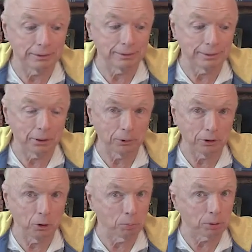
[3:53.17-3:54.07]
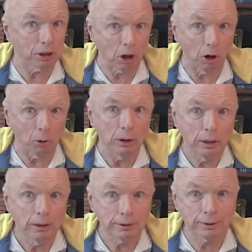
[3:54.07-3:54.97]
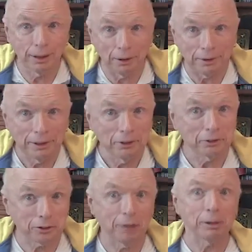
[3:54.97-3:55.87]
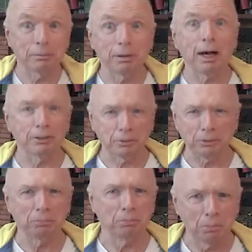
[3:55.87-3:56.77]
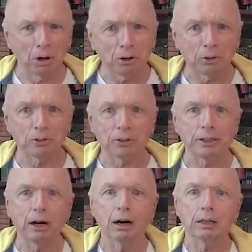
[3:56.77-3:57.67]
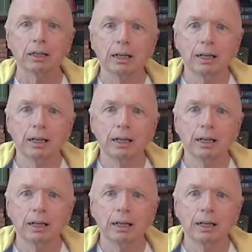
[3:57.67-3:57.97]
there was no Brillo, so scrubbing pots was murderously hard